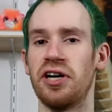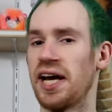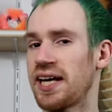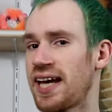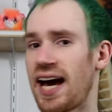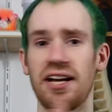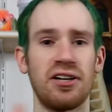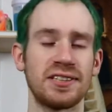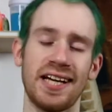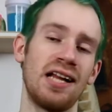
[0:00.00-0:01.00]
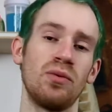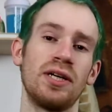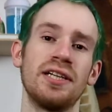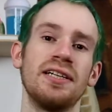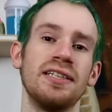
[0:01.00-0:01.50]
and I cannot tell
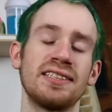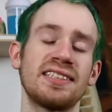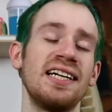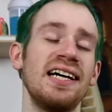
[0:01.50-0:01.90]
what it is.